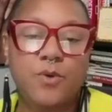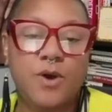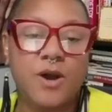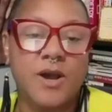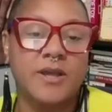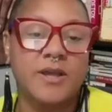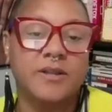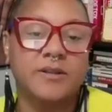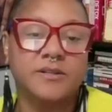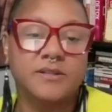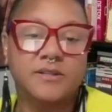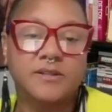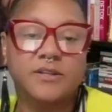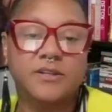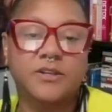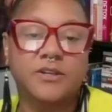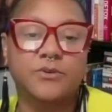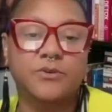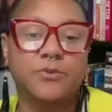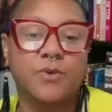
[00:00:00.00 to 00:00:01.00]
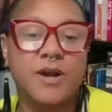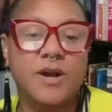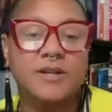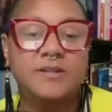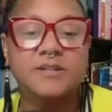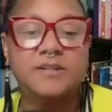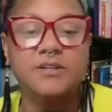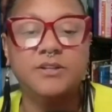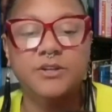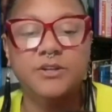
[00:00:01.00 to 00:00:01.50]
certain tax benefits and
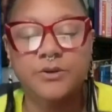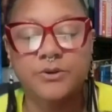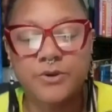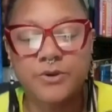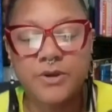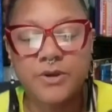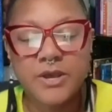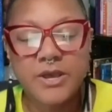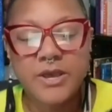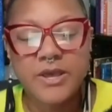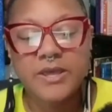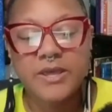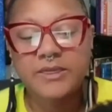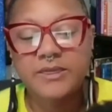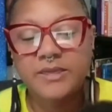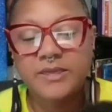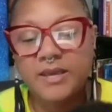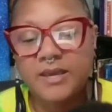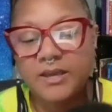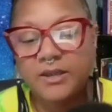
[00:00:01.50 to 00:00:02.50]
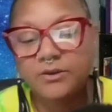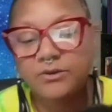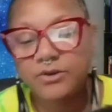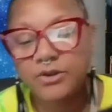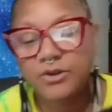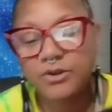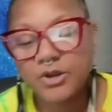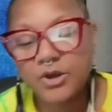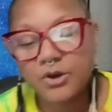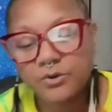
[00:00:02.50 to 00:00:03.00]
things that you want to
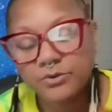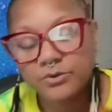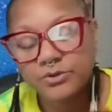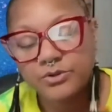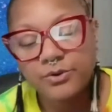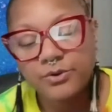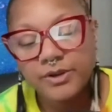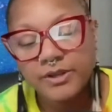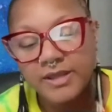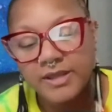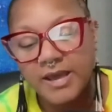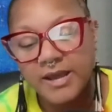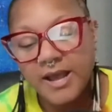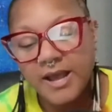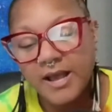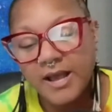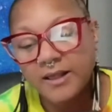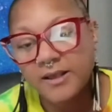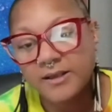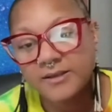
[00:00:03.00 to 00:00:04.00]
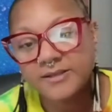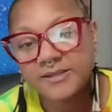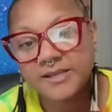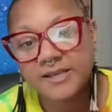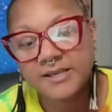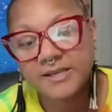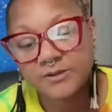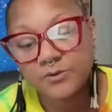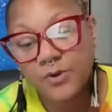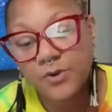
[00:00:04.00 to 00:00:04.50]
do, then, doing
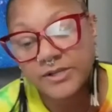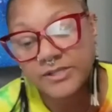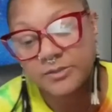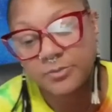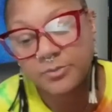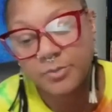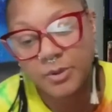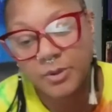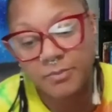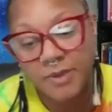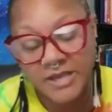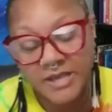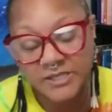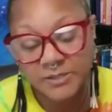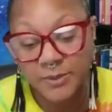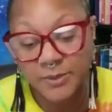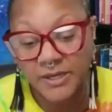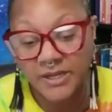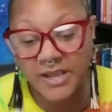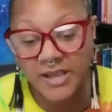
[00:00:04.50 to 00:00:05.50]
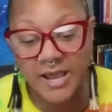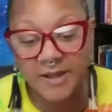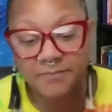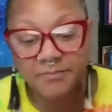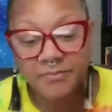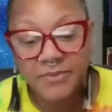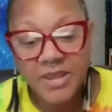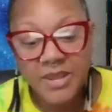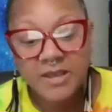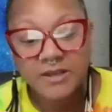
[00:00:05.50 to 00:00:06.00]
that LLC is going to be best. But
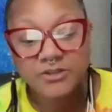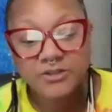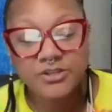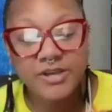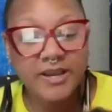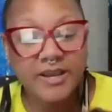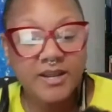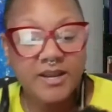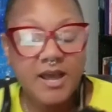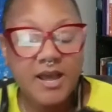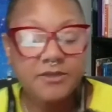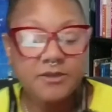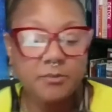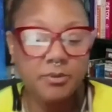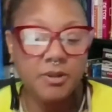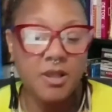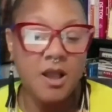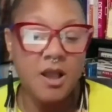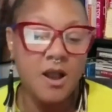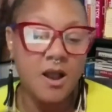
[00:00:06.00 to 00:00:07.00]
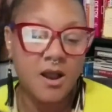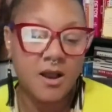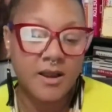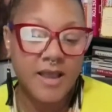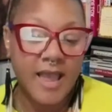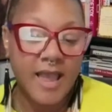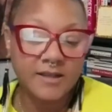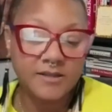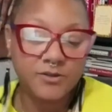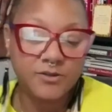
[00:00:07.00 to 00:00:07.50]
again, checking out the
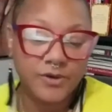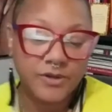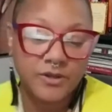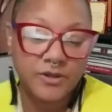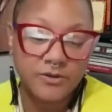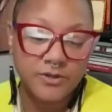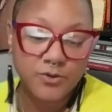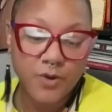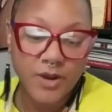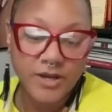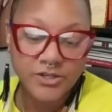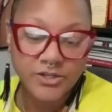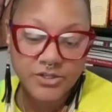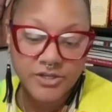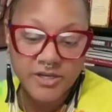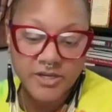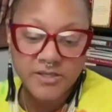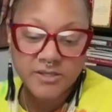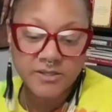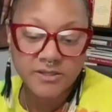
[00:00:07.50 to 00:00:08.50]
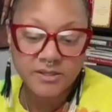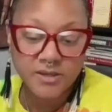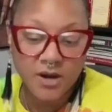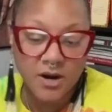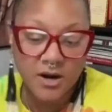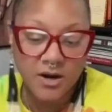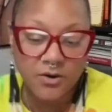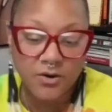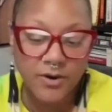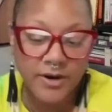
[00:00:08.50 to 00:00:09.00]
blog, answering those questions
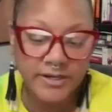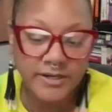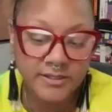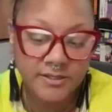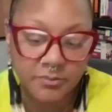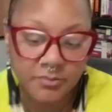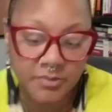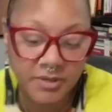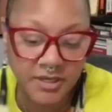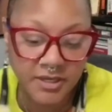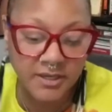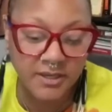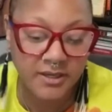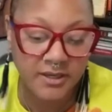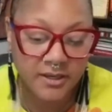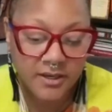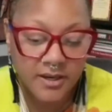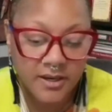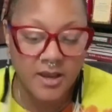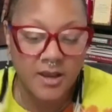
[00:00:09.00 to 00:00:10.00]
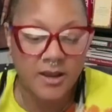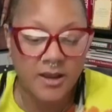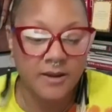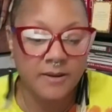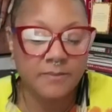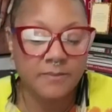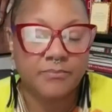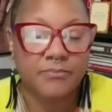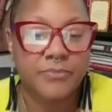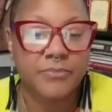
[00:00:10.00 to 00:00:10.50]
are going to be
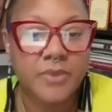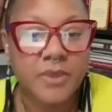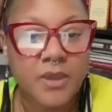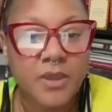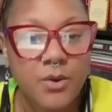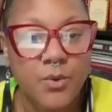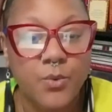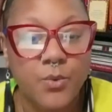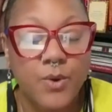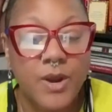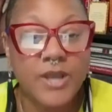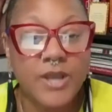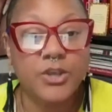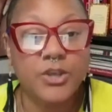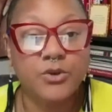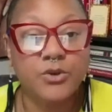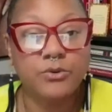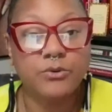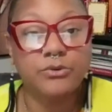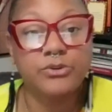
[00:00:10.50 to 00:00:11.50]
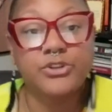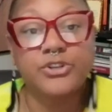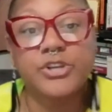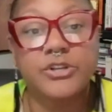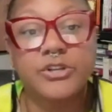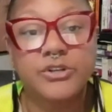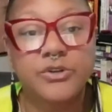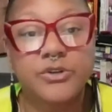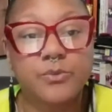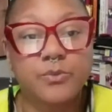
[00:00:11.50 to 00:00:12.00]
what you
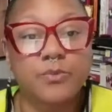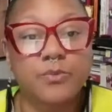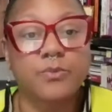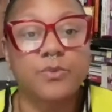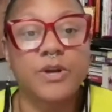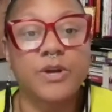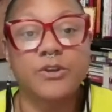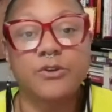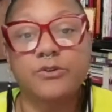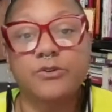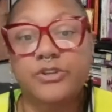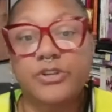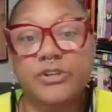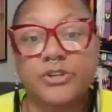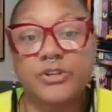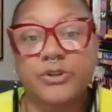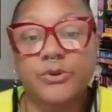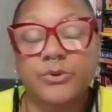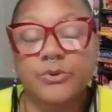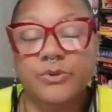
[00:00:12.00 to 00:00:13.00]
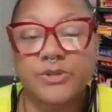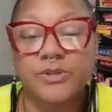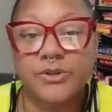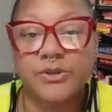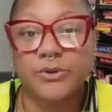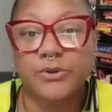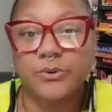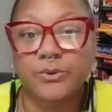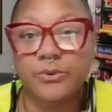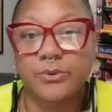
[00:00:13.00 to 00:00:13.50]
should do to
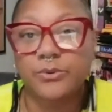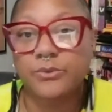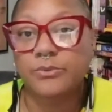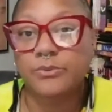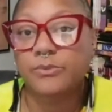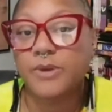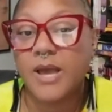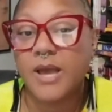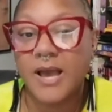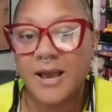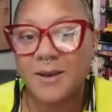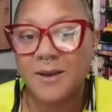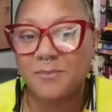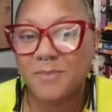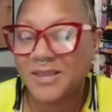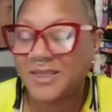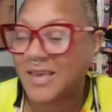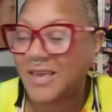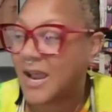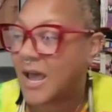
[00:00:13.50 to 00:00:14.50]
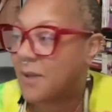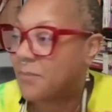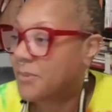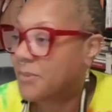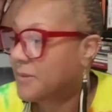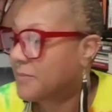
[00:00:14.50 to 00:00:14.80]
make that happen.